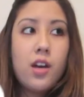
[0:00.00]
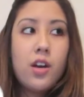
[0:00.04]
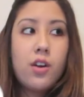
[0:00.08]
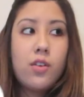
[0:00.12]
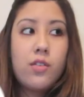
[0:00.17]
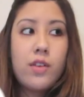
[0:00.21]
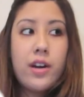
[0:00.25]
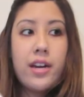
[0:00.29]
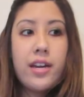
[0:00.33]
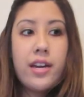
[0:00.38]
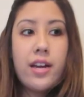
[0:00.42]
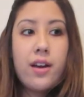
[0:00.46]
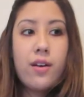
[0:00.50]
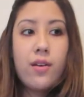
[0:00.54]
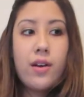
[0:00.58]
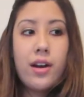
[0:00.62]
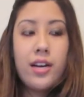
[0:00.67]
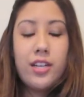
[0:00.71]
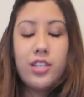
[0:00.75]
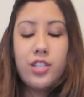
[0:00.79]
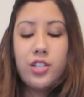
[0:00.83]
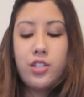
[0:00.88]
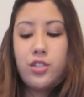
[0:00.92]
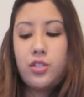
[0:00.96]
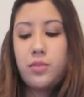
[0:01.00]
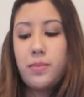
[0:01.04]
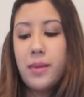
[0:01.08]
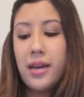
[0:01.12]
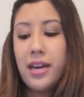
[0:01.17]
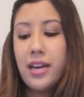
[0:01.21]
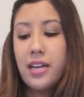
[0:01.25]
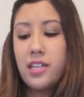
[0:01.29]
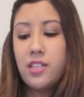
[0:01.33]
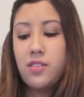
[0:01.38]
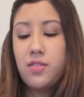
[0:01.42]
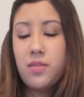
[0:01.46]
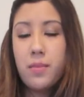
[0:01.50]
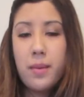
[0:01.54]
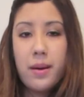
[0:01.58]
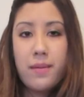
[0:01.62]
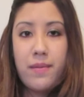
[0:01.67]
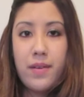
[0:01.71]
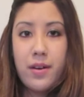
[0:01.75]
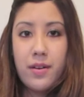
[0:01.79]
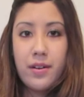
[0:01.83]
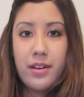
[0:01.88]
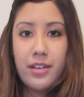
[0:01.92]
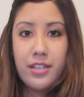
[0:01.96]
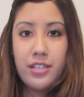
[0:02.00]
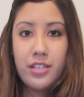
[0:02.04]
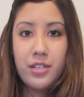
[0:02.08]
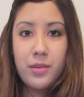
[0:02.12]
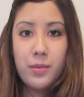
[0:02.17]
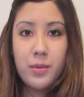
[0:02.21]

Right now I just use my hands for my foundation,